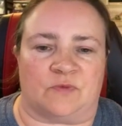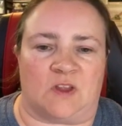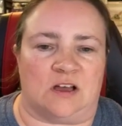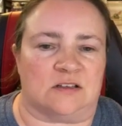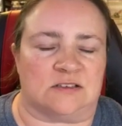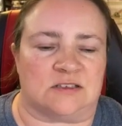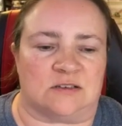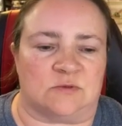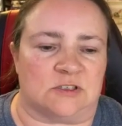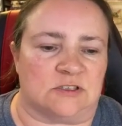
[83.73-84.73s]
I'll decide
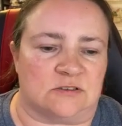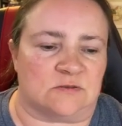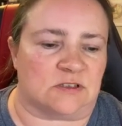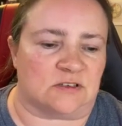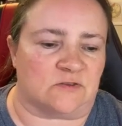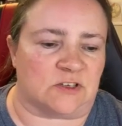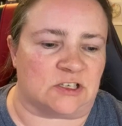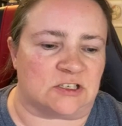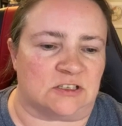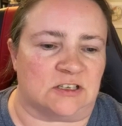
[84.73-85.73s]
what to do with it
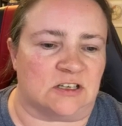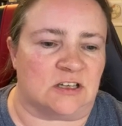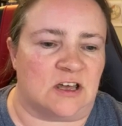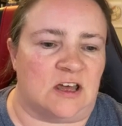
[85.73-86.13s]
eventually.